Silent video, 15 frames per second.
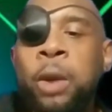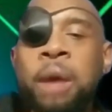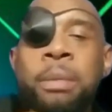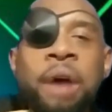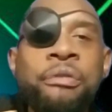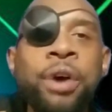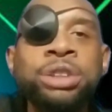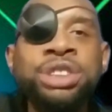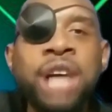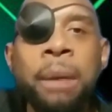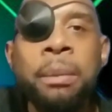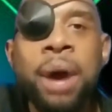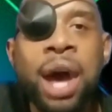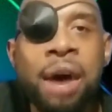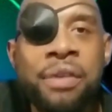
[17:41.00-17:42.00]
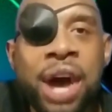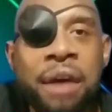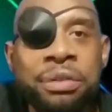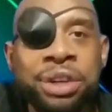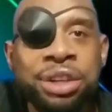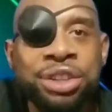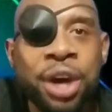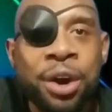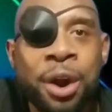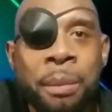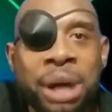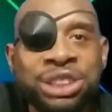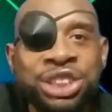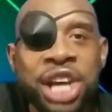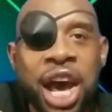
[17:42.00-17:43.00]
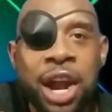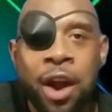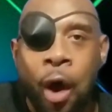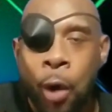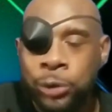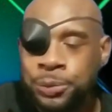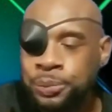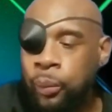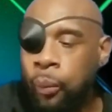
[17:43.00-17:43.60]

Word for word: It's my first time ever having dessert on my channel.